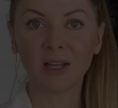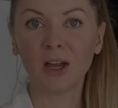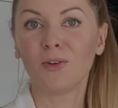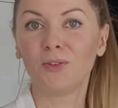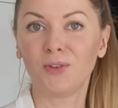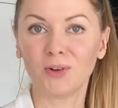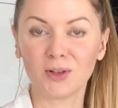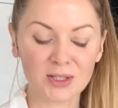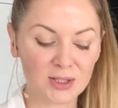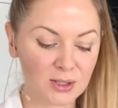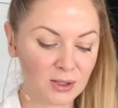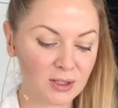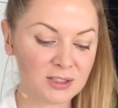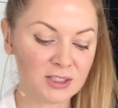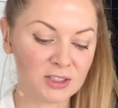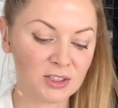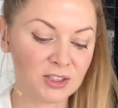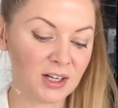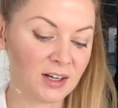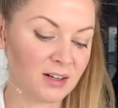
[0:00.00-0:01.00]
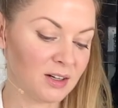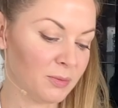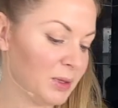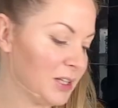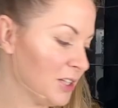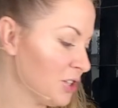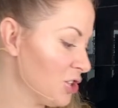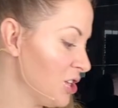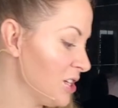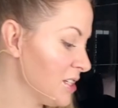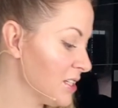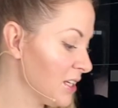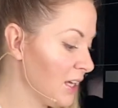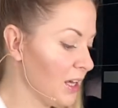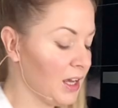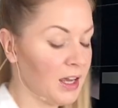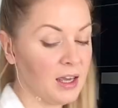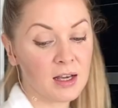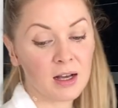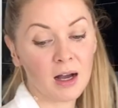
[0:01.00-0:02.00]
For salted caramel
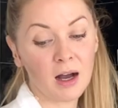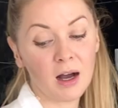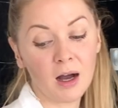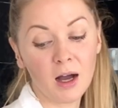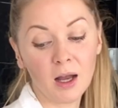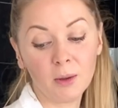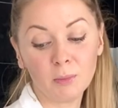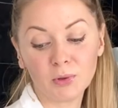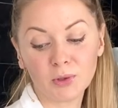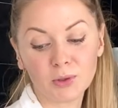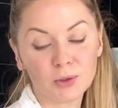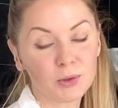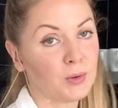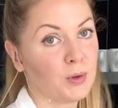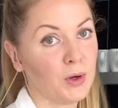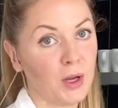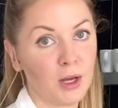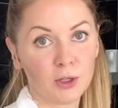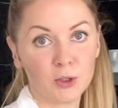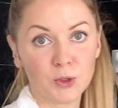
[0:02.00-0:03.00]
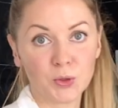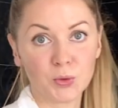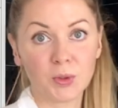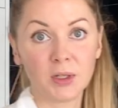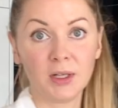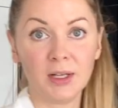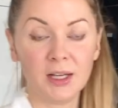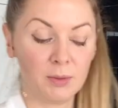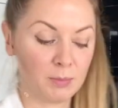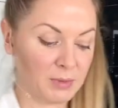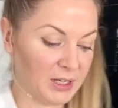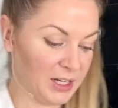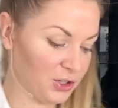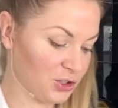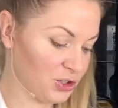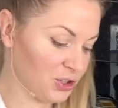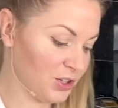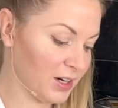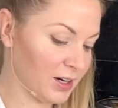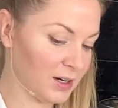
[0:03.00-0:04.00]
cheesecake, I'm not going to clean my
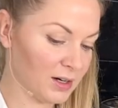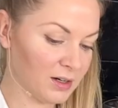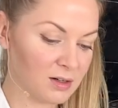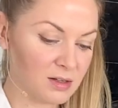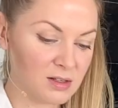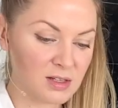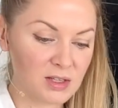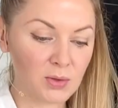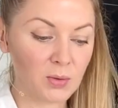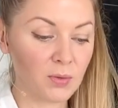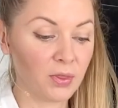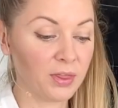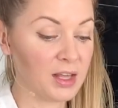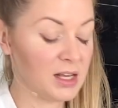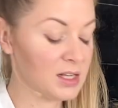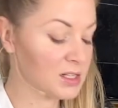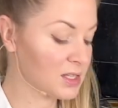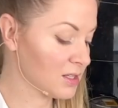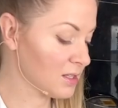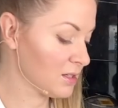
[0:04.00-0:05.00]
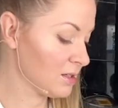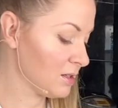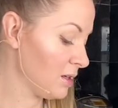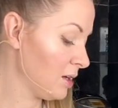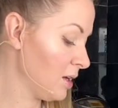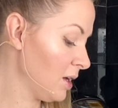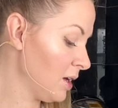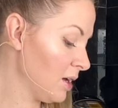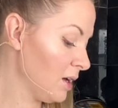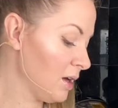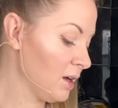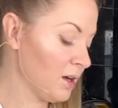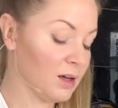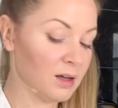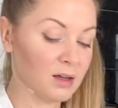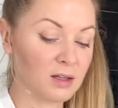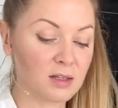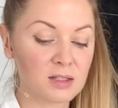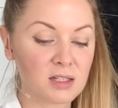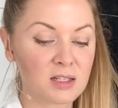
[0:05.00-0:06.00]
jar, so this
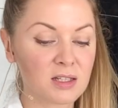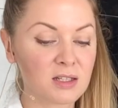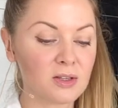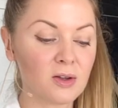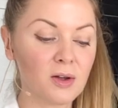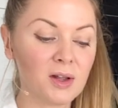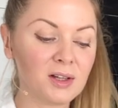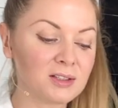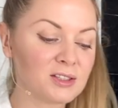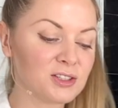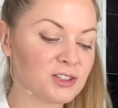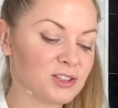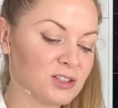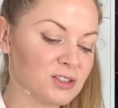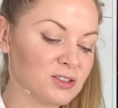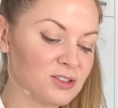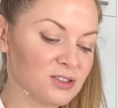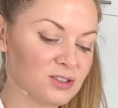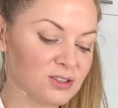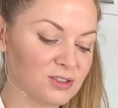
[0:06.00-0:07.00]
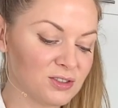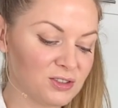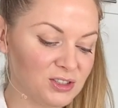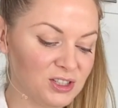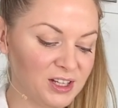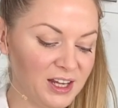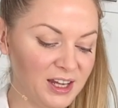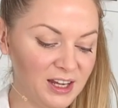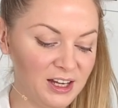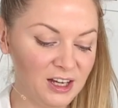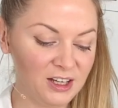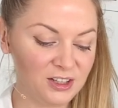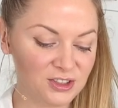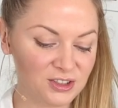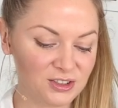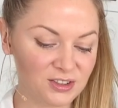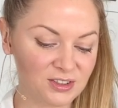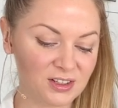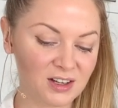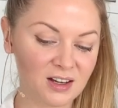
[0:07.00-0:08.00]
salted date
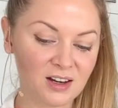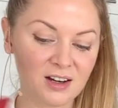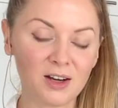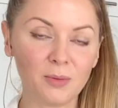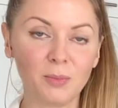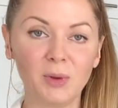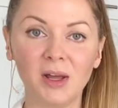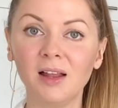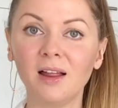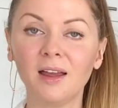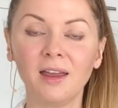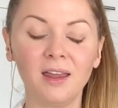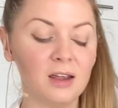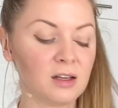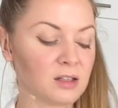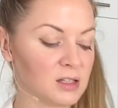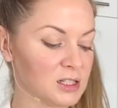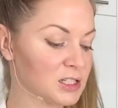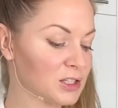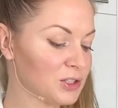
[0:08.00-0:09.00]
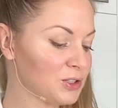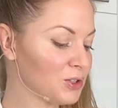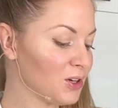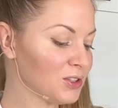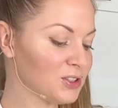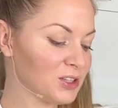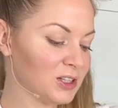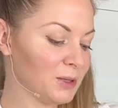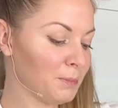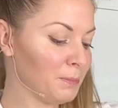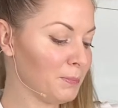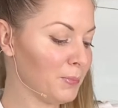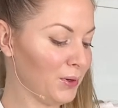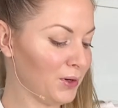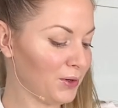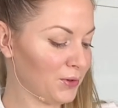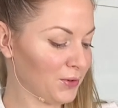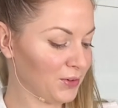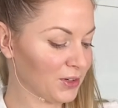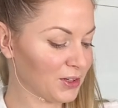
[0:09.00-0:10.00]
caramel hint is totally
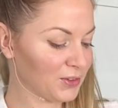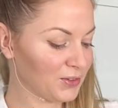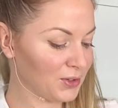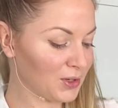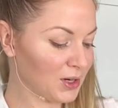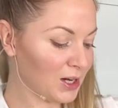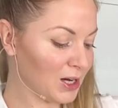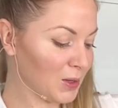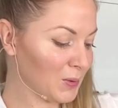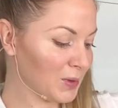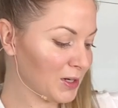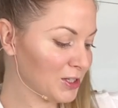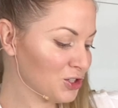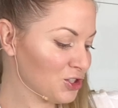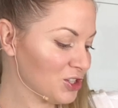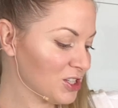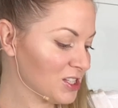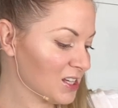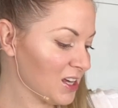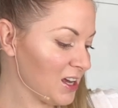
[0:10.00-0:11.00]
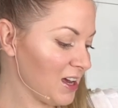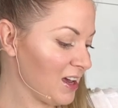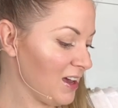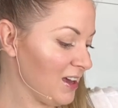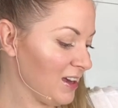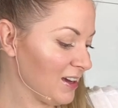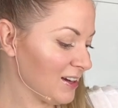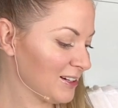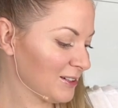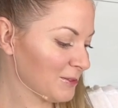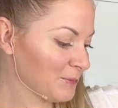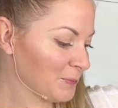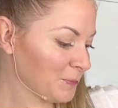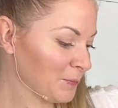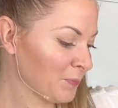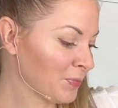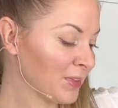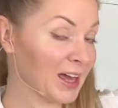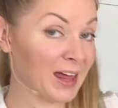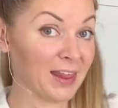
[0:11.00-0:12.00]
perfect for our cheesecake,
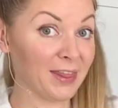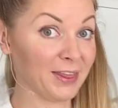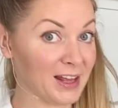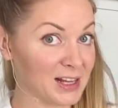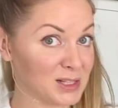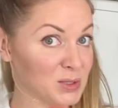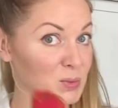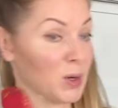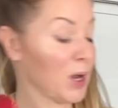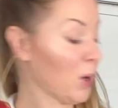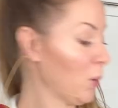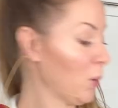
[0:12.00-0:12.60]
and that's why